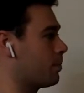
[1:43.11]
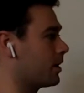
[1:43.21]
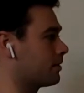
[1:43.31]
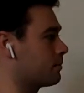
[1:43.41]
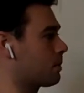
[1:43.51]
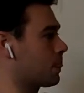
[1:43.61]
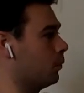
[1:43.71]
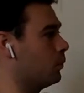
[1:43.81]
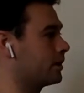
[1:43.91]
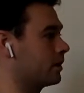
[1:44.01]
but
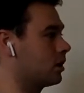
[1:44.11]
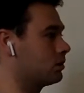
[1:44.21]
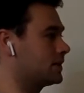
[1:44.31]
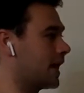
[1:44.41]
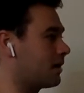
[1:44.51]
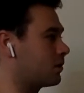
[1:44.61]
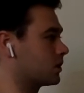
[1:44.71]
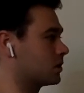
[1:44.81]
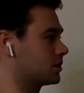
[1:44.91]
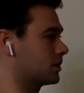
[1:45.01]
we can go
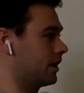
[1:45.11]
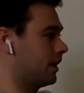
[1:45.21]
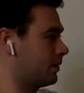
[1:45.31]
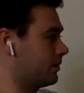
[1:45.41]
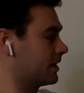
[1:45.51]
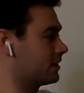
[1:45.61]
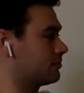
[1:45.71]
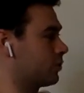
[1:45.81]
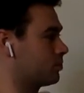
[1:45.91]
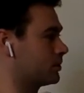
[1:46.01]
downwards and then we get
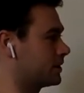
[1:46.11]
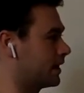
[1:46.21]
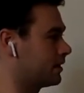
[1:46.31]
to 4%.